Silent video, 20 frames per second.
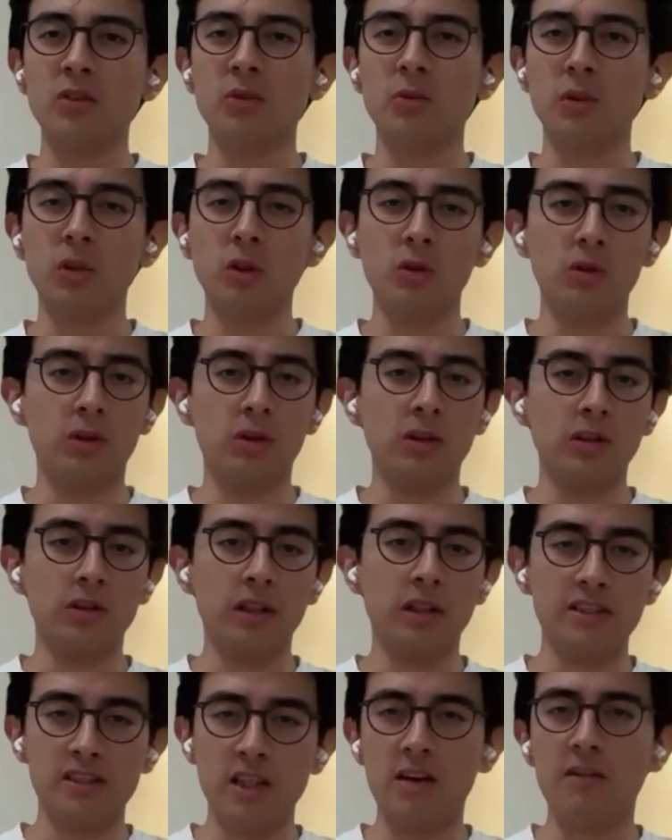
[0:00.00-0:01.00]
So we look
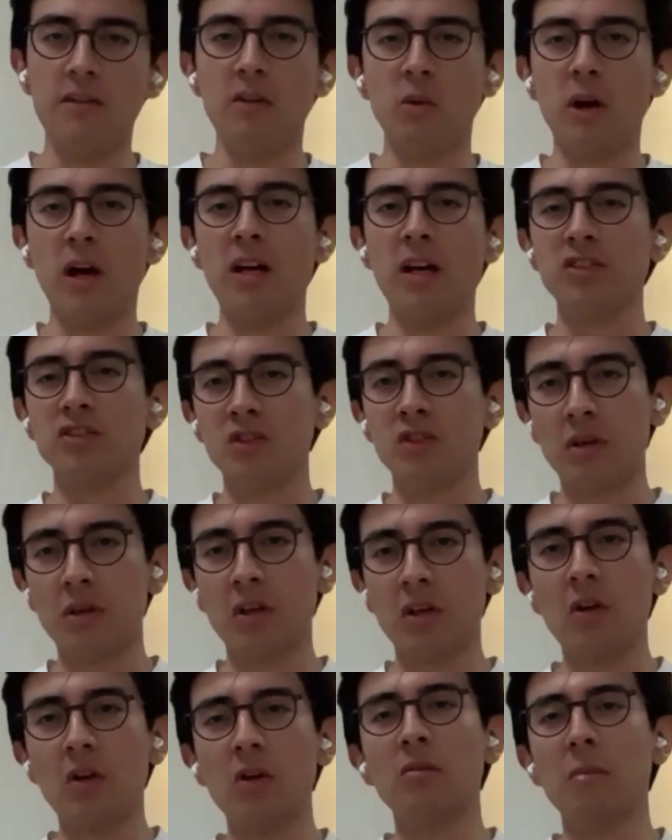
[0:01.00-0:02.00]
at uh, A W S,
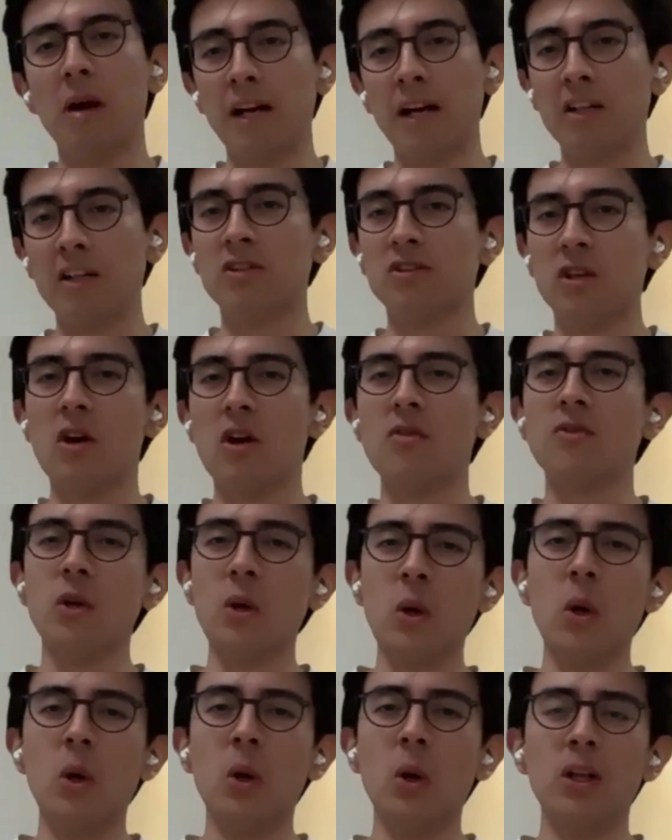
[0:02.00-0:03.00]
Oracle,
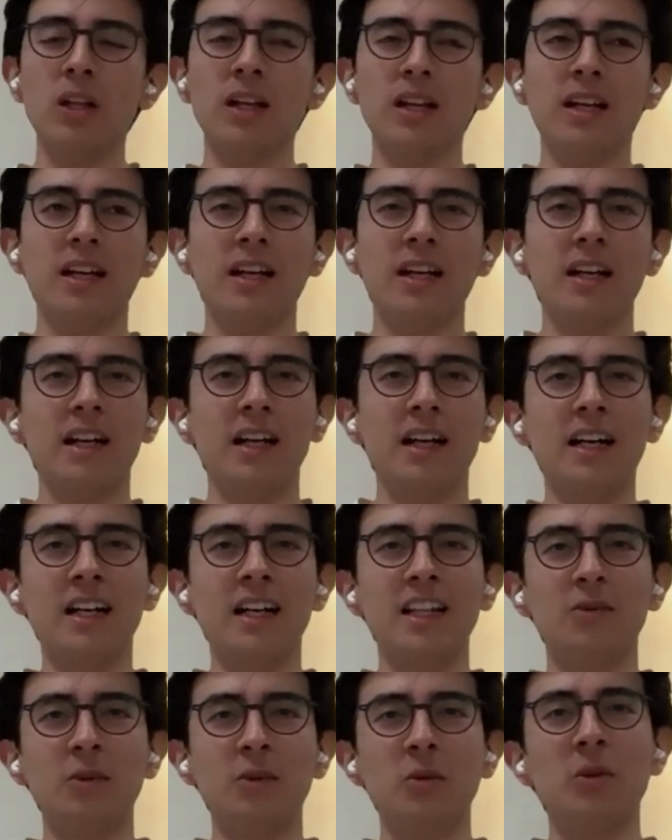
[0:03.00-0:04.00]
Microsoft, Google,
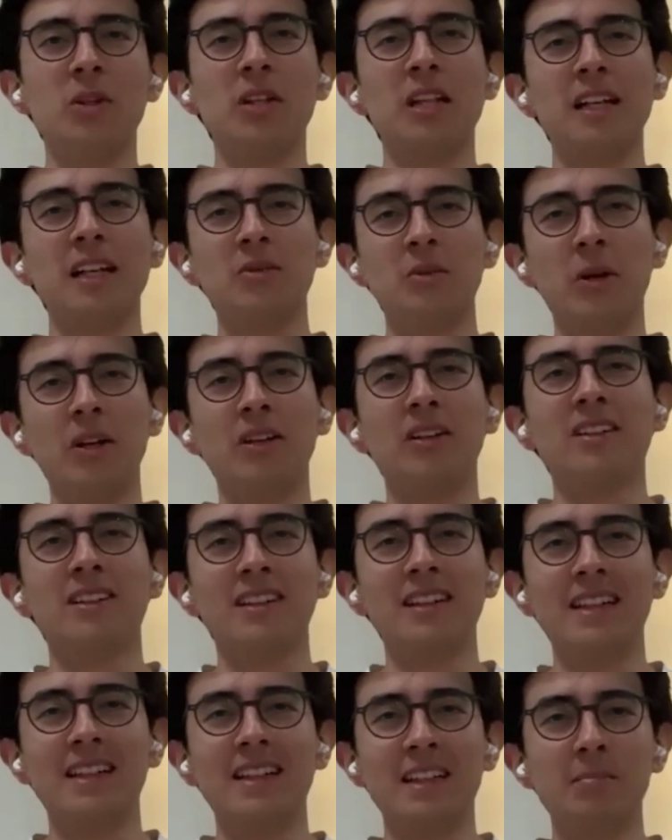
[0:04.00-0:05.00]
and we were like,
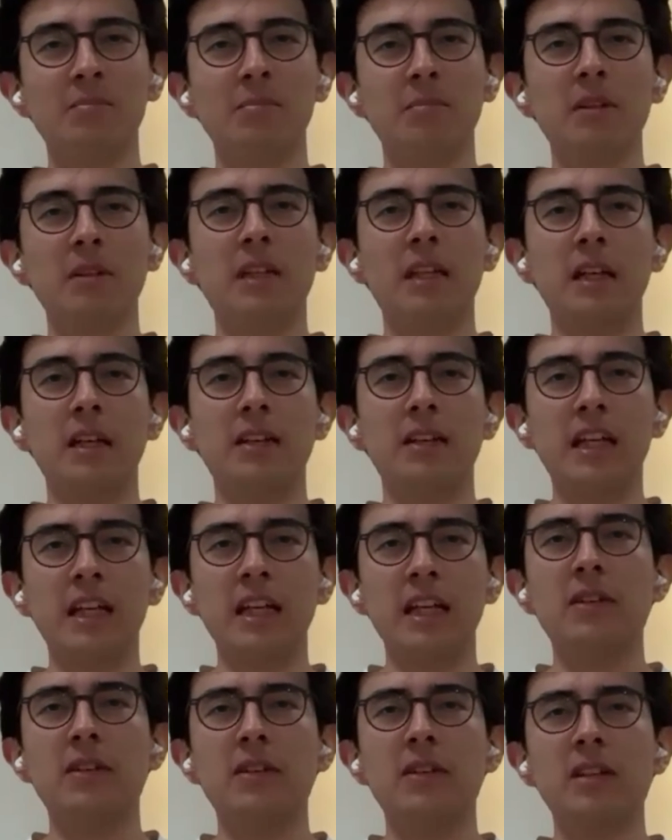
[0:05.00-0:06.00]
well, like the,
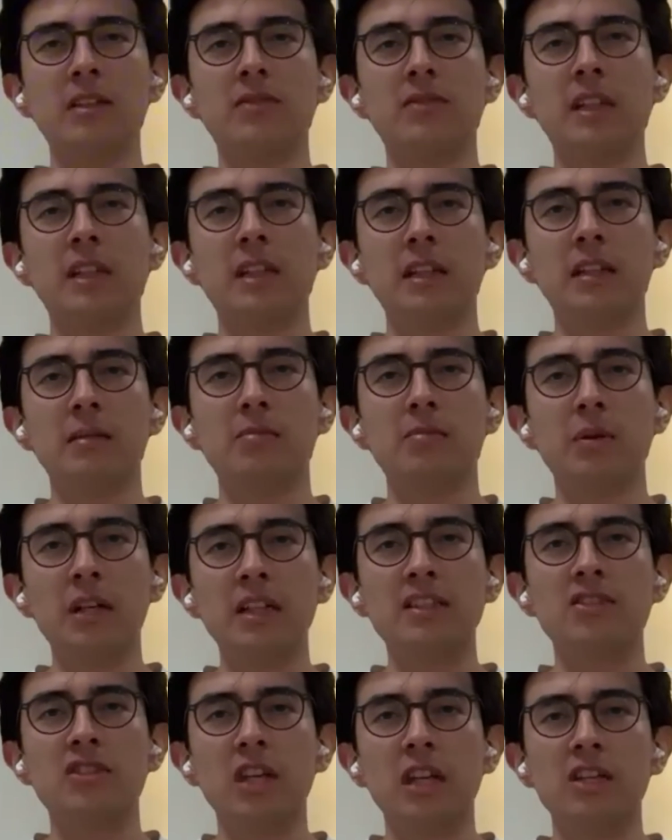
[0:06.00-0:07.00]
the, even if the, the
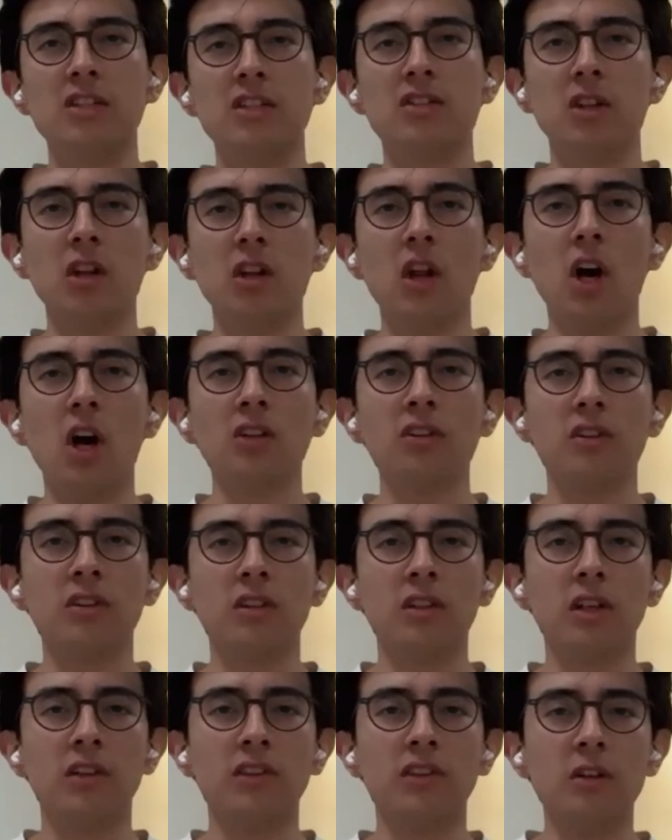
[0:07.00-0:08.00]
price changed a
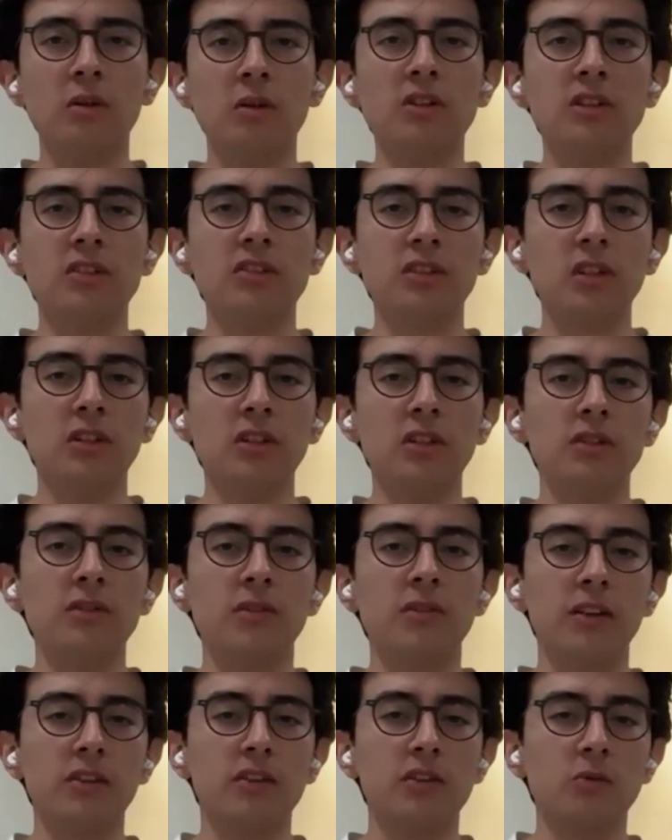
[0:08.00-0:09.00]
lot, uh, there's still
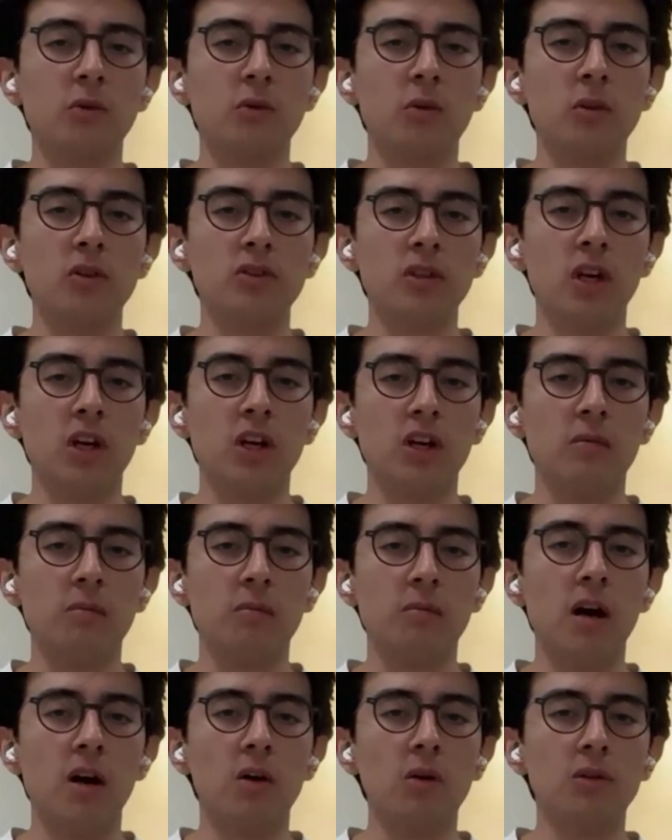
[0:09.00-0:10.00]
this factor when we
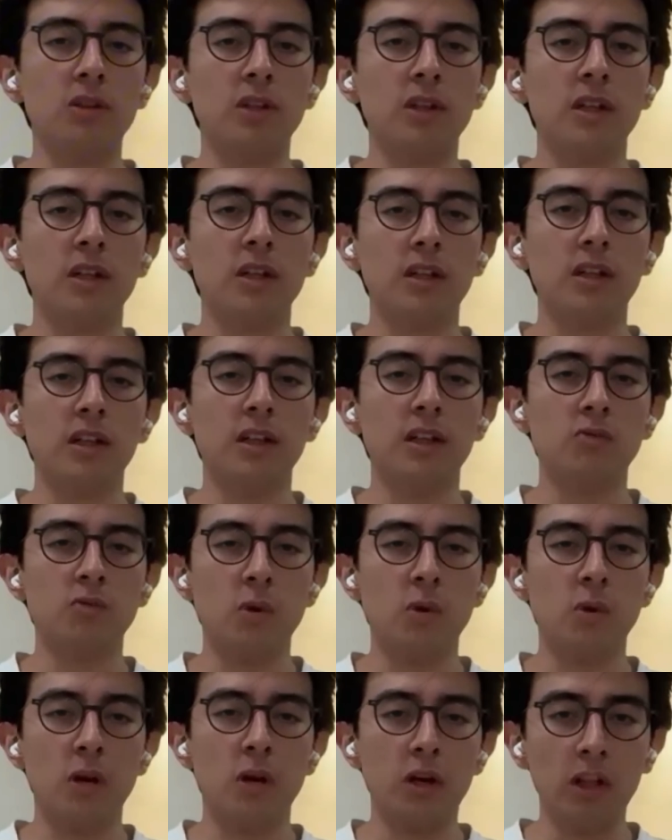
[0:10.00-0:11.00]
talk about
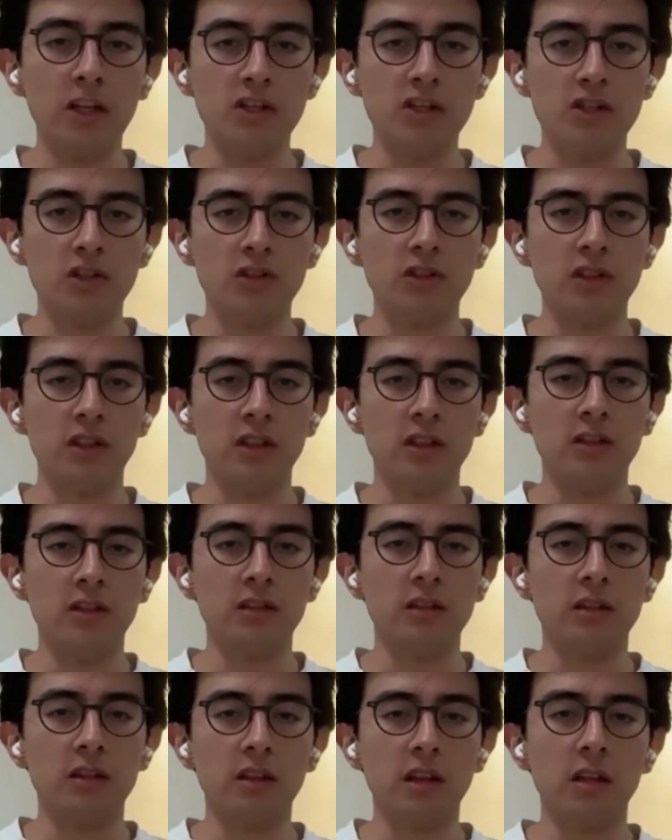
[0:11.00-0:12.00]
Uh, regulation
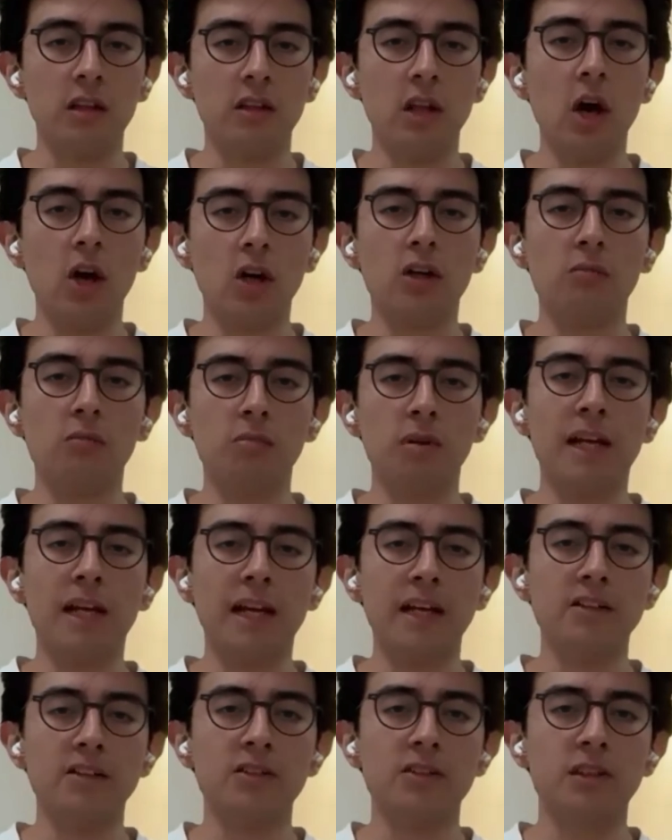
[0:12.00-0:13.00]
and law
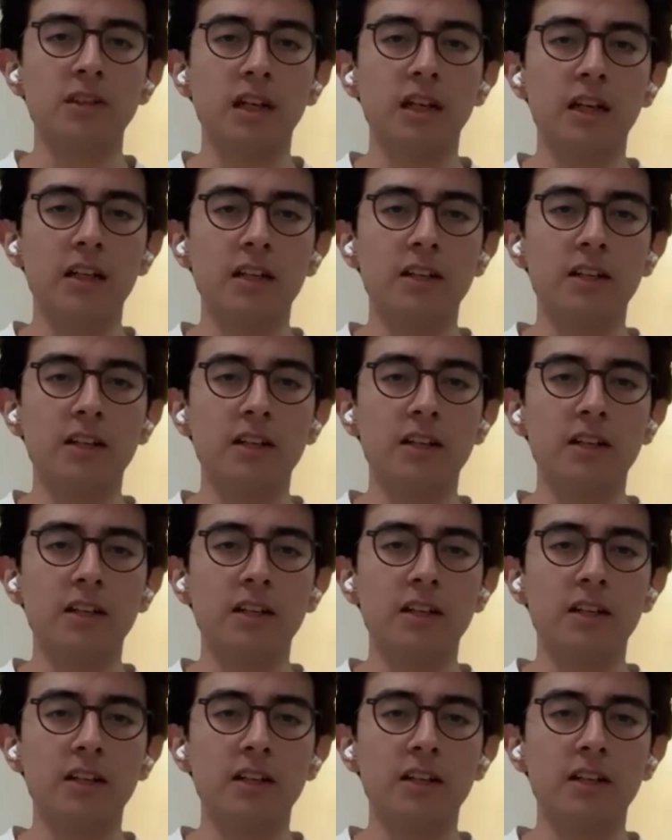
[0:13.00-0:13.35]
compliance.